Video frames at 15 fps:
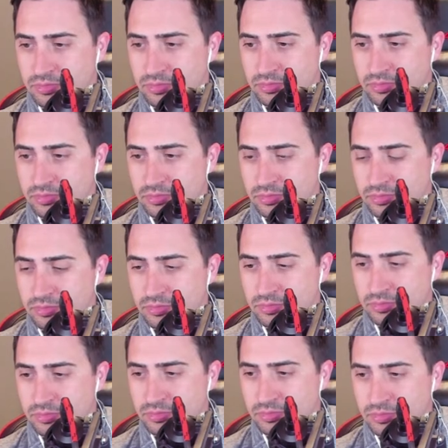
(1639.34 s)

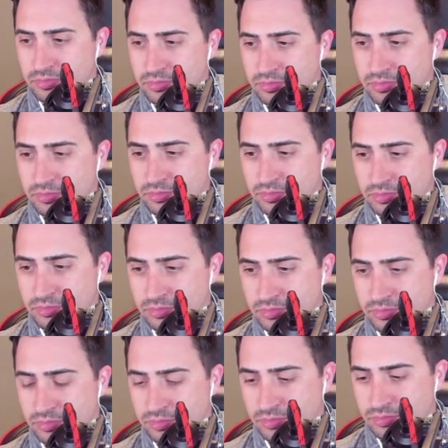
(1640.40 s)

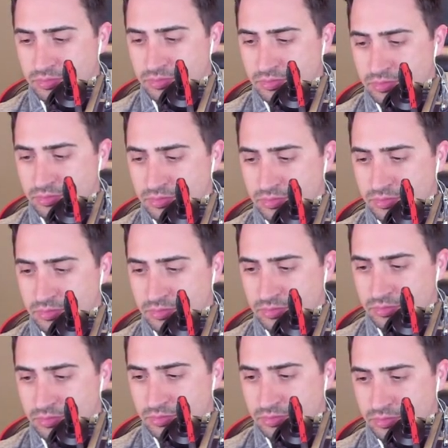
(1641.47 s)

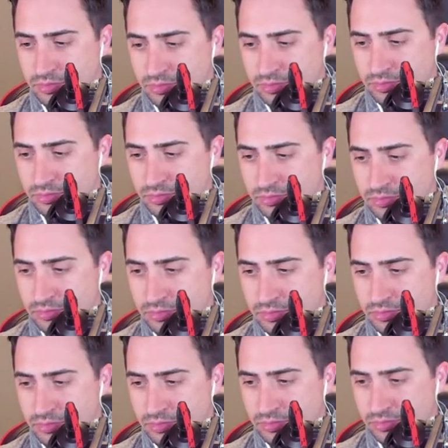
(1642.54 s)

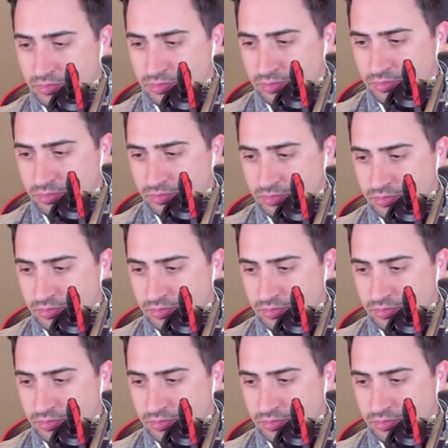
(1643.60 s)
The person shown says nothing.